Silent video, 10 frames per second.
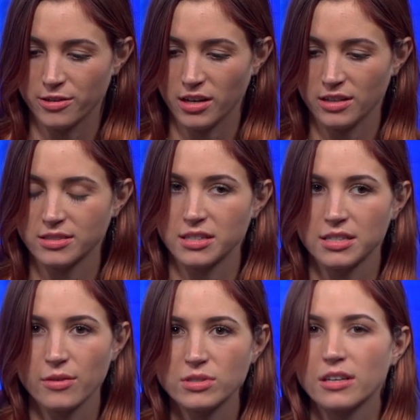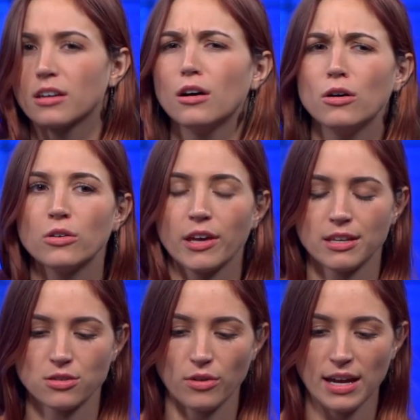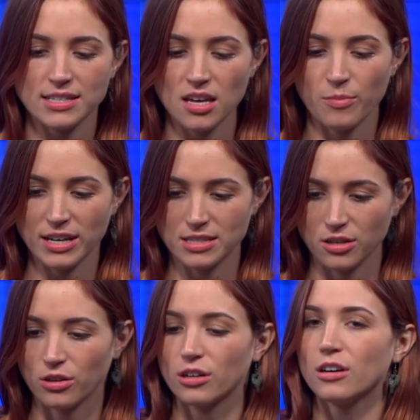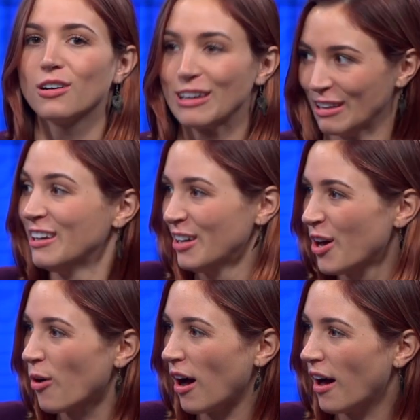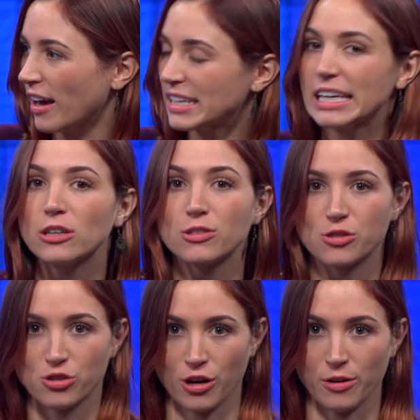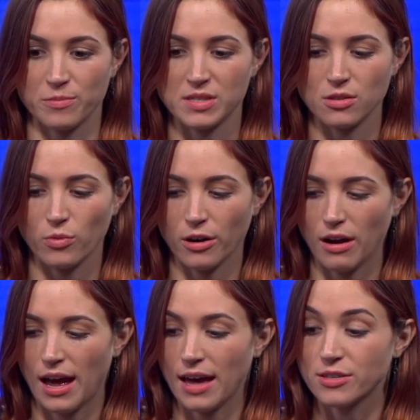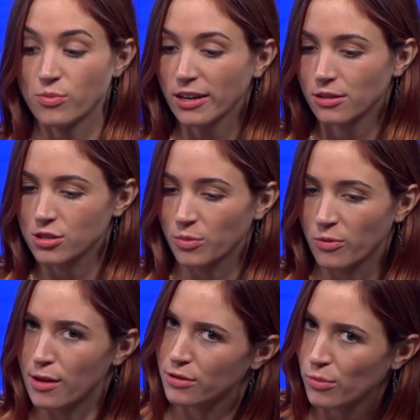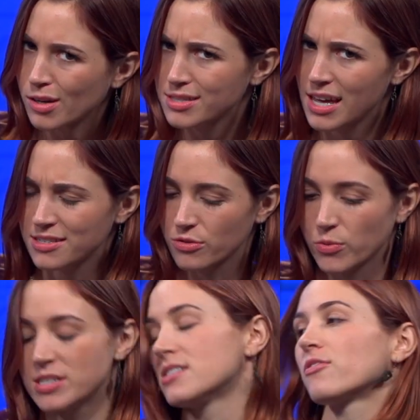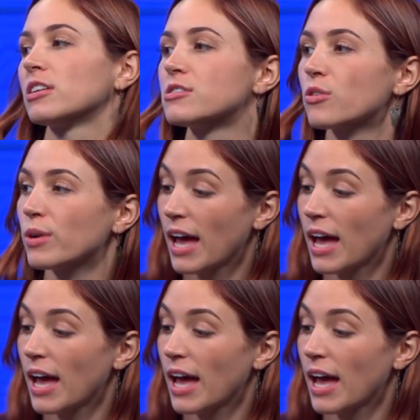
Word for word: does because I was like, oh, okay, How so antibacterial uh, kills germs, whereas regular soap and water, what does that do and what's different? So what